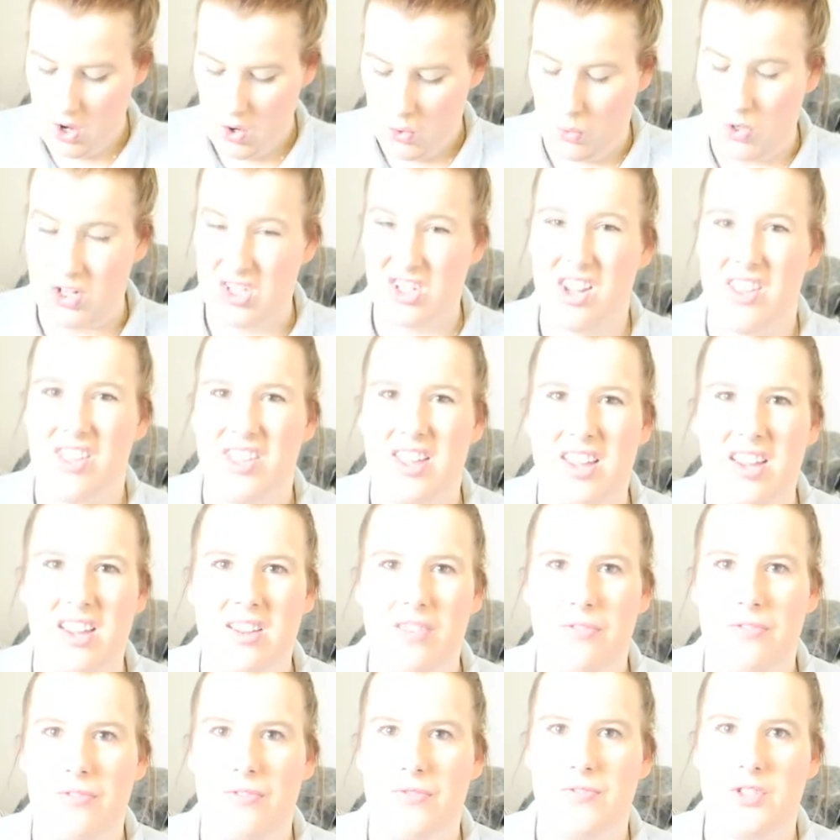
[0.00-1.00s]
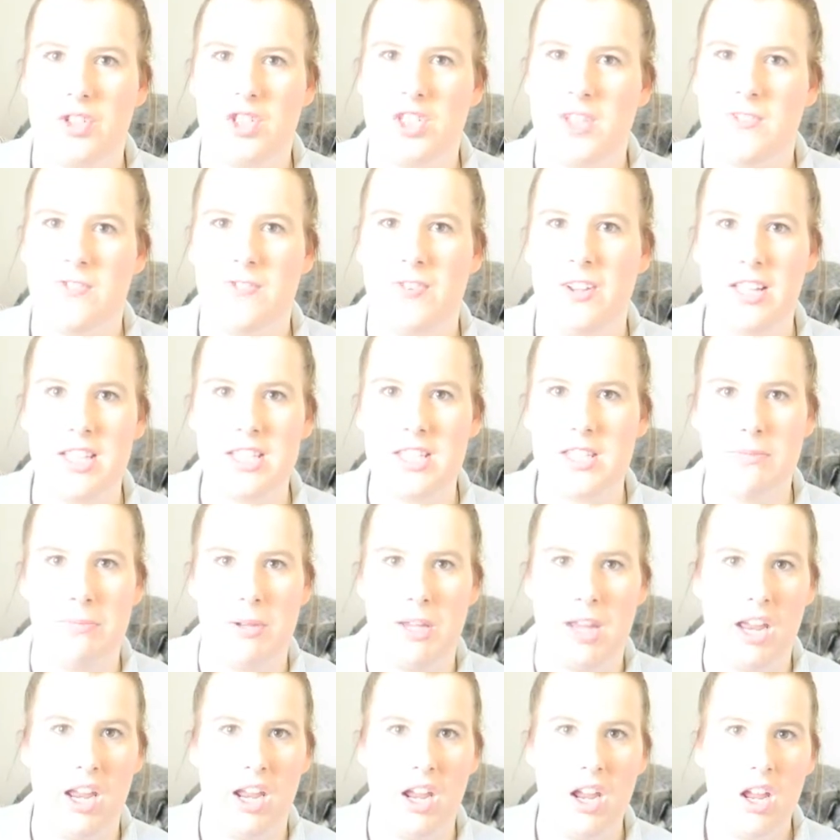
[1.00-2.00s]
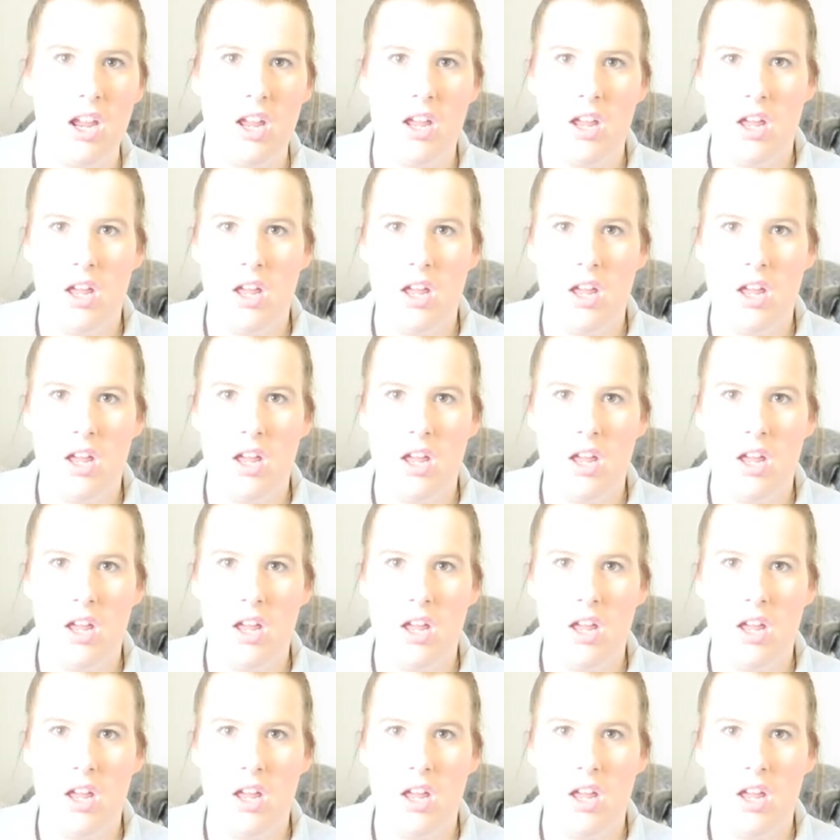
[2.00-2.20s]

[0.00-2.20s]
which I think just fits me